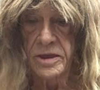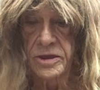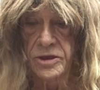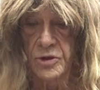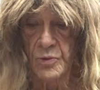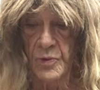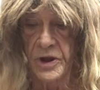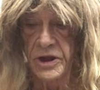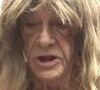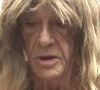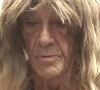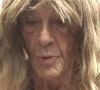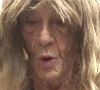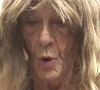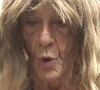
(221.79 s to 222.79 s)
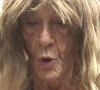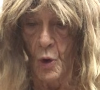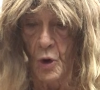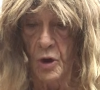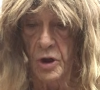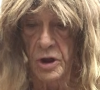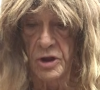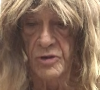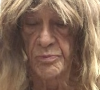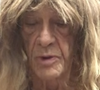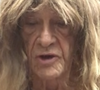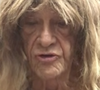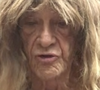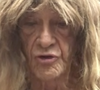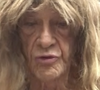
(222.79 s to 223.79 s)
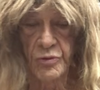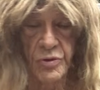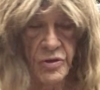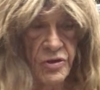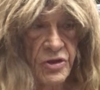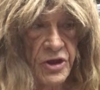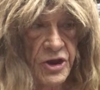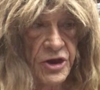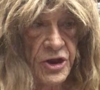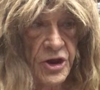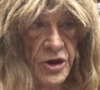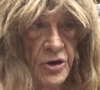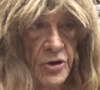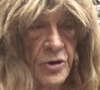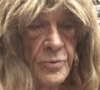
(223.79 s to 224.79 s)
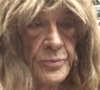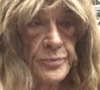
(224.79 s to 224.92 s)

uranium ore in a special container,